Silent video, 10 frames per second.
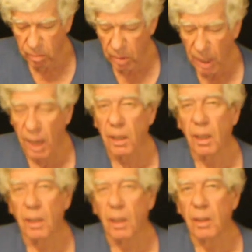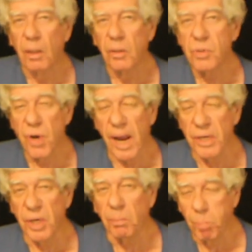my
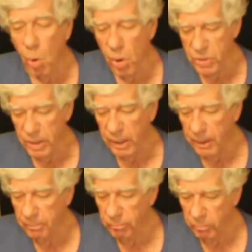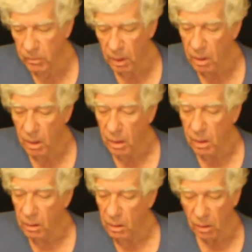tragic poisoning.
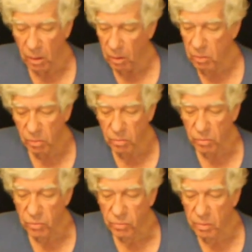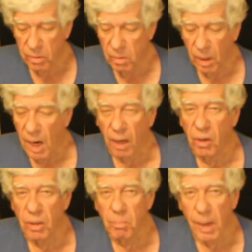I
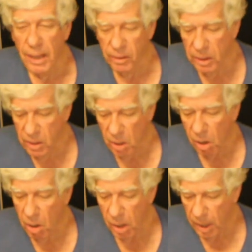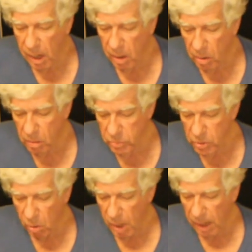couldn't play the guitar at all,
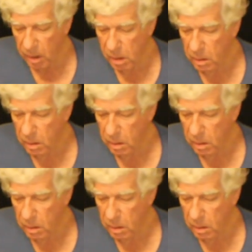so I